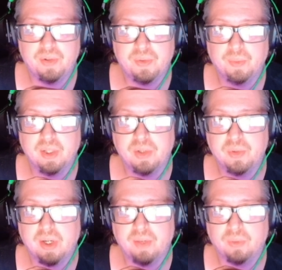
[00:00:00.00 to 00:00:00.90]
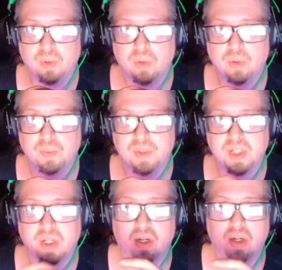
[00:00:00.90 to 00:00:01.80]
Ring travel log
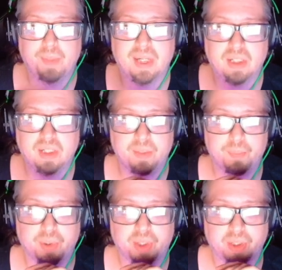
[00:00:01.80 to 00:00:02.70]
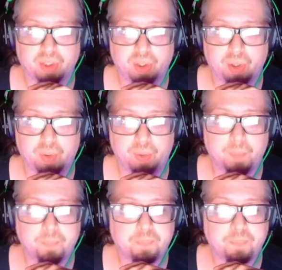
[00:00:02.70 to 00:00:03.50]
wasn't automatically inputting the code.